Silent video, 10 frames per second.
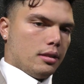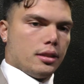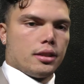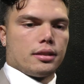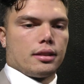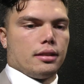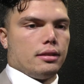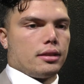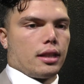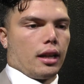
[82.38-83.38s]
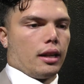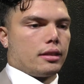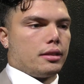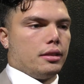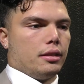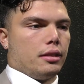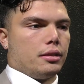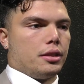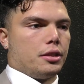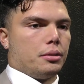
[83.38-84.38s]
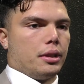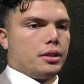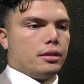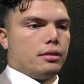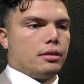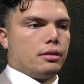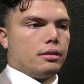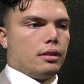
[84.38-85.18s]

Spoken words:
Just got to execute in those situations.